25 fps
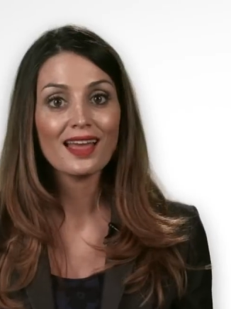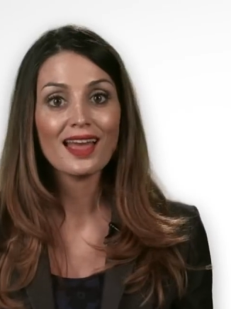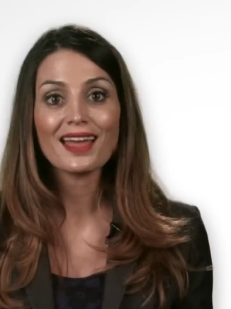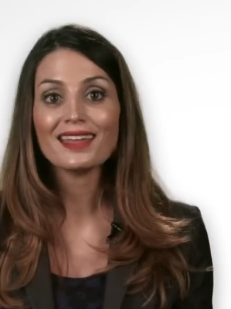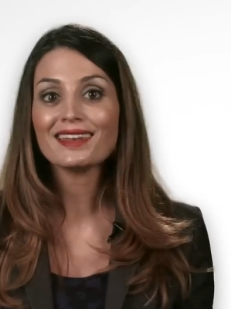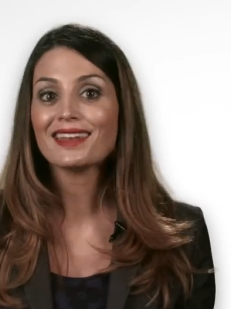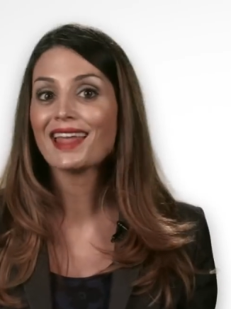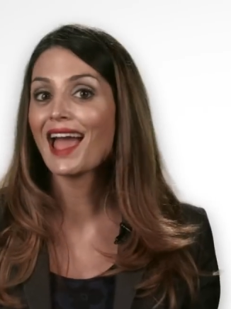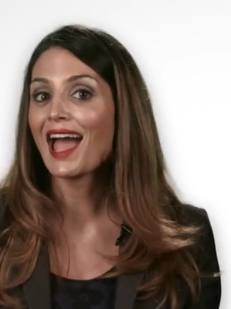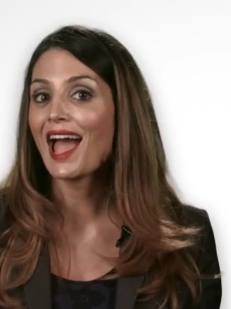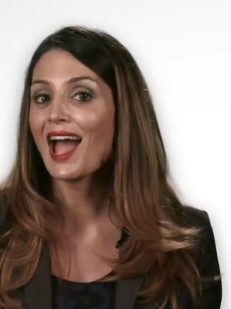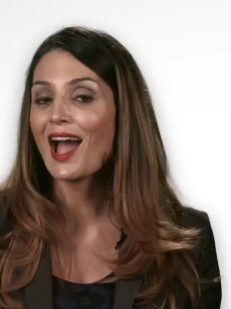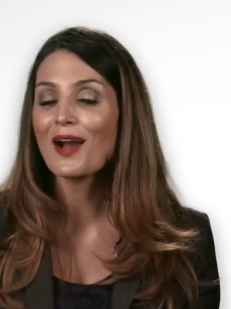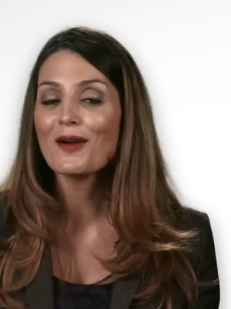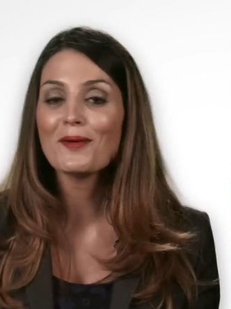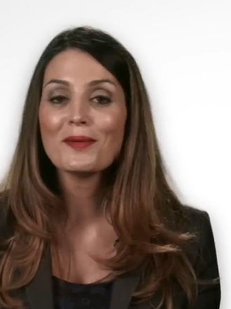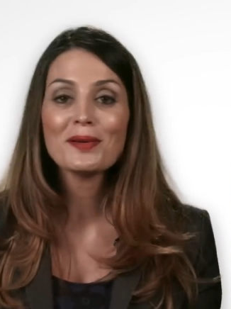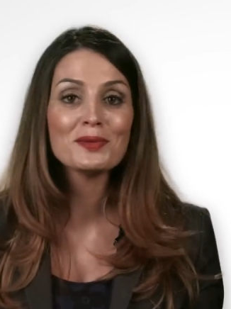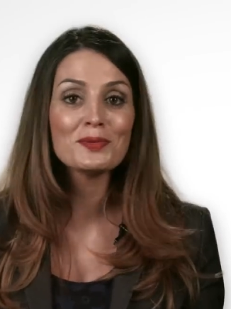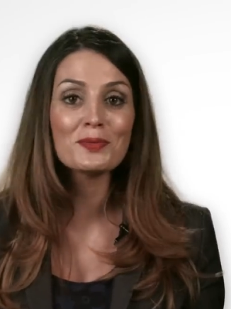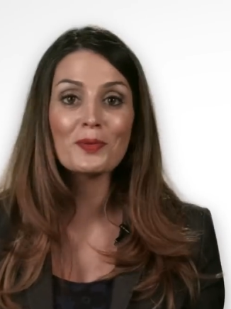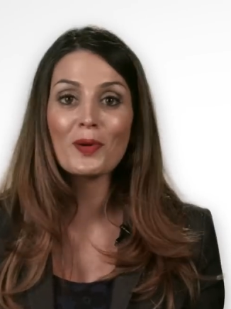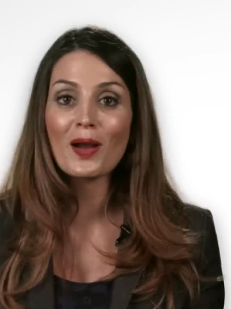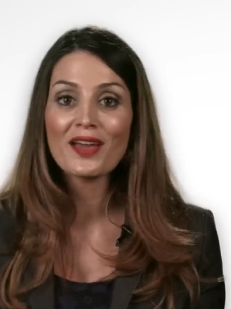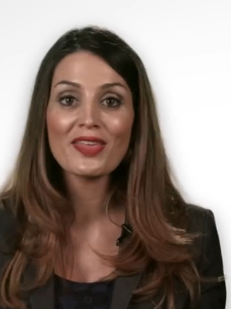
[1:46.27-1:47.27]
and how
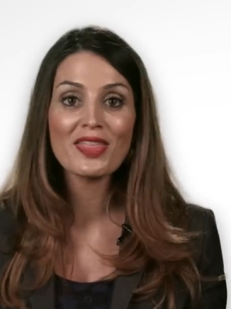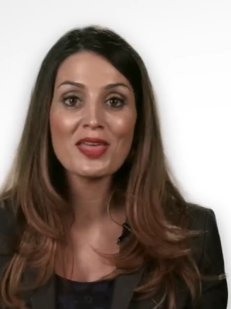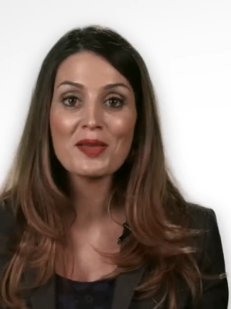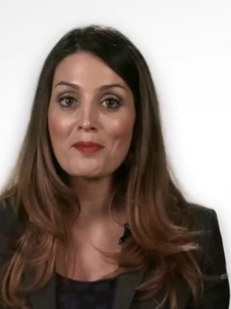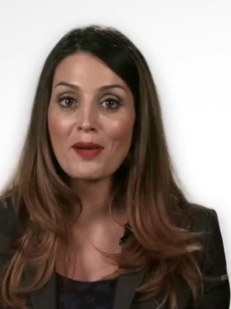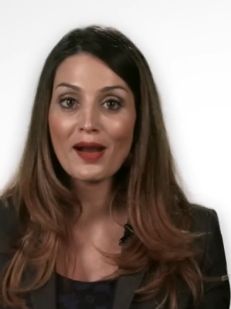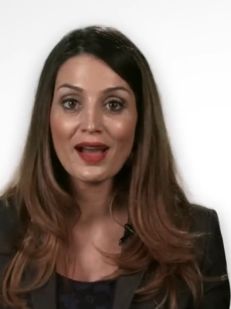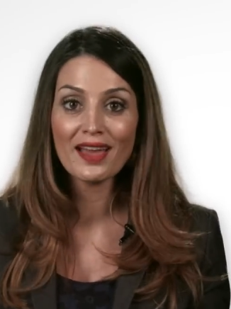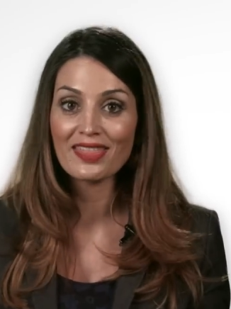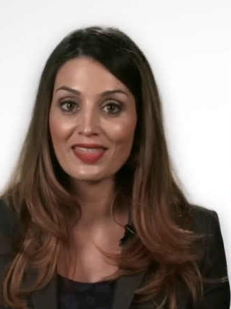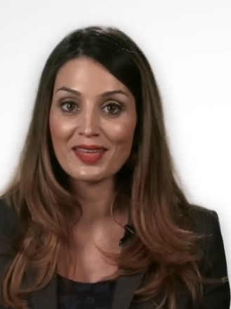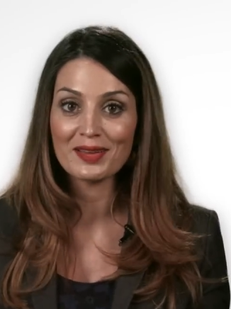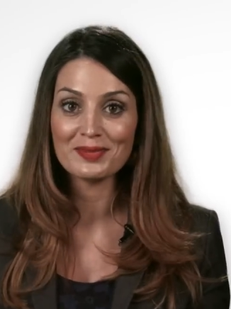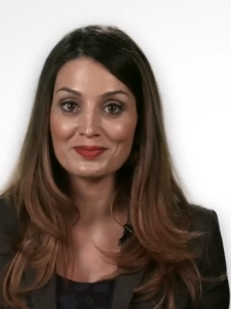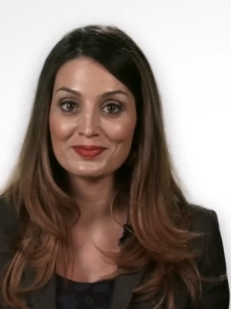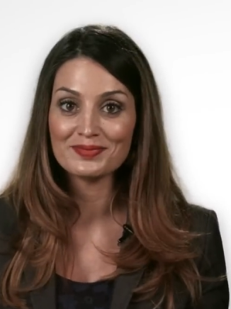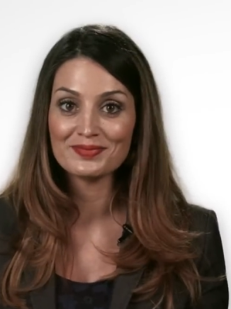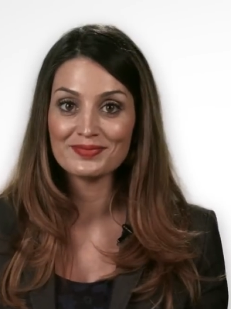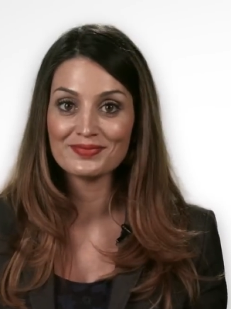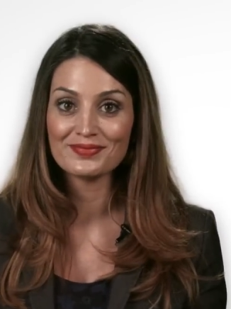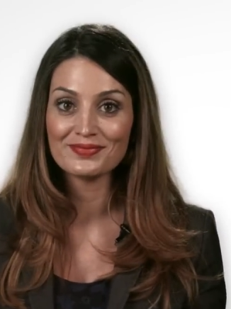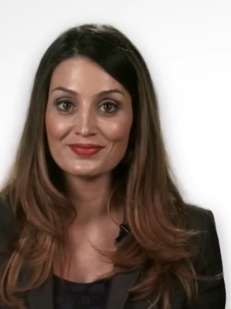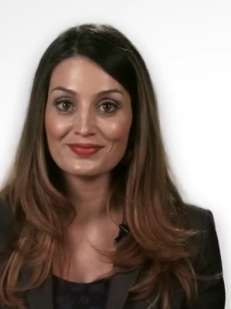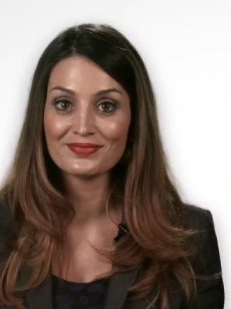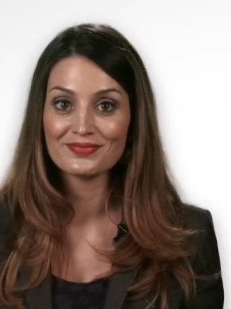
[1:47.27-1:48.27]
and why they buy
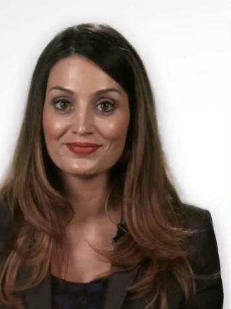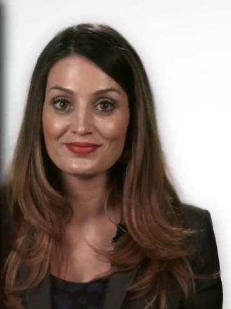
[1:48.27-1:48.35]
them.